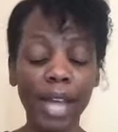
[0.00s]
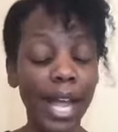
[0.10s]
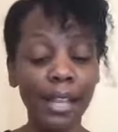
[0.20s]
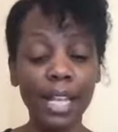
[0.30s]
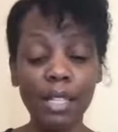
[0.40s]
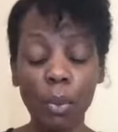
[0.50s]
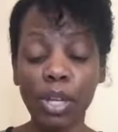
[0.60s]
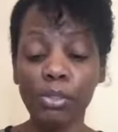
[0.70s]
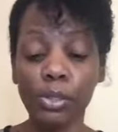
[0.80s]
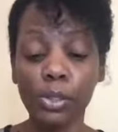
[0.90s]
and that's a
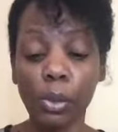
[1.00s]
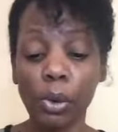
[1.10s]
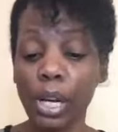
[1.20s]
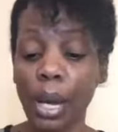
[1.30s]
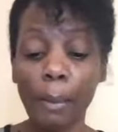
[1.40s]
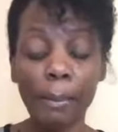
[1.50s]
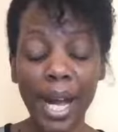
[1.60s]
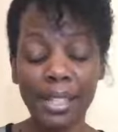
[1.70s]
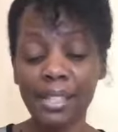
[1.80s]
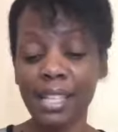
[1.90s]
wonderful story
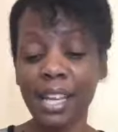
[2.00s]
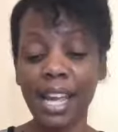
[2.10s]
but